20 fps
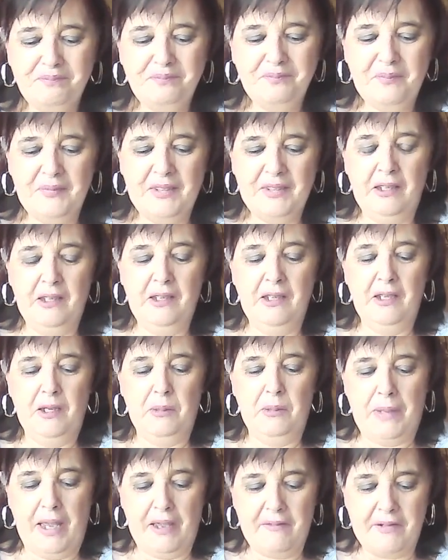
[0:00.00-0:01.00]

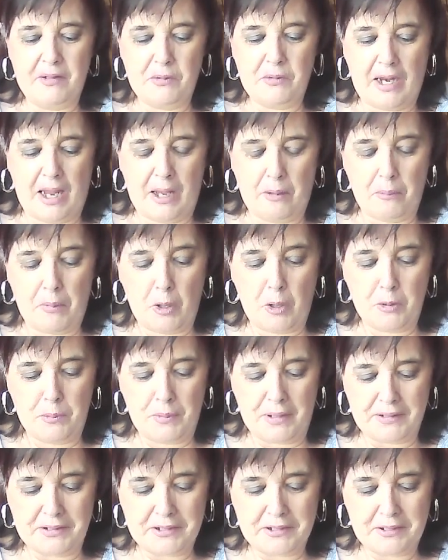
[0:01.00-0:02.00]
I'm having a
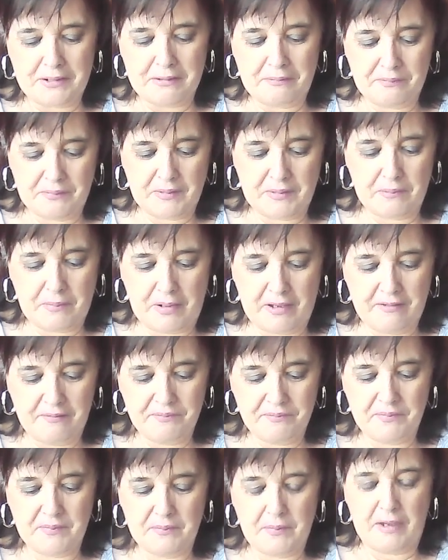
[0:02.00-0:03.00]
moment.
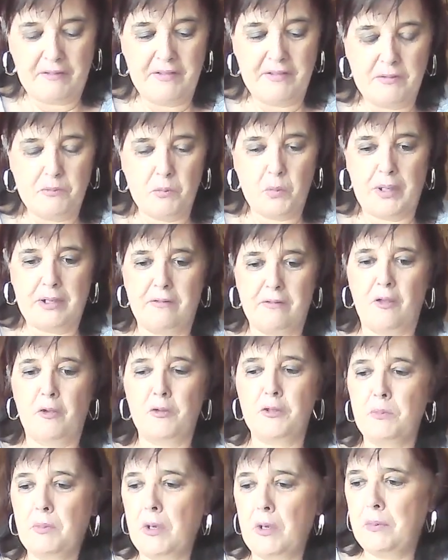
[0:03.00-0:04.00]
I'm having one of
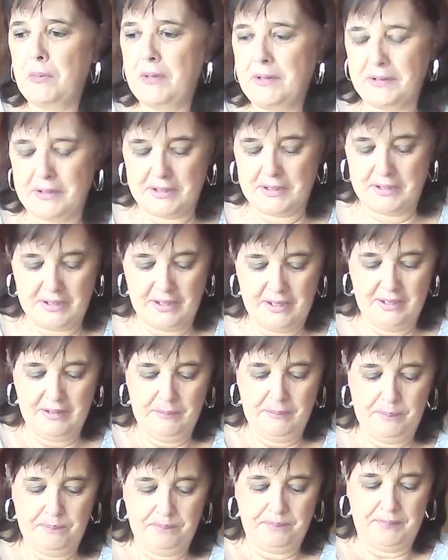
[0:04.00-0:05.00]
those moments.
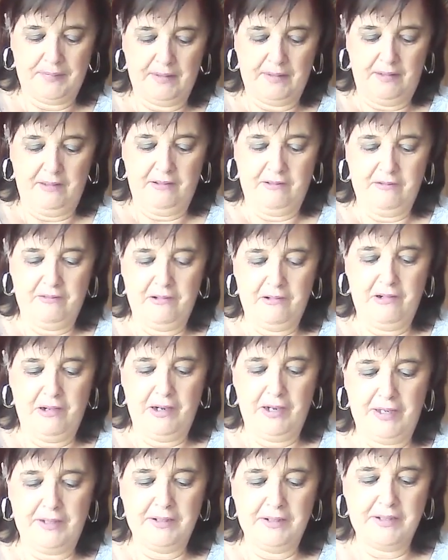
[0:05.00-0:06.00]

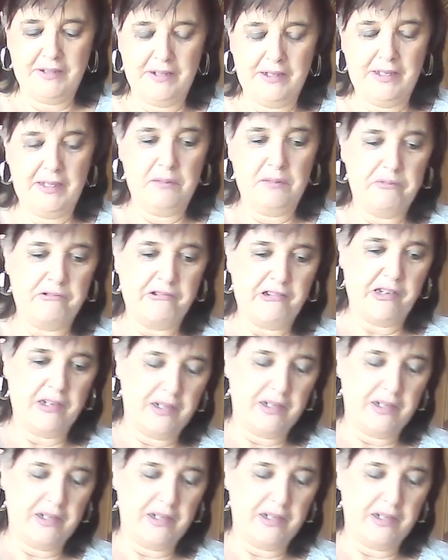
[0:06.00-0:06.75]
Right, Libra.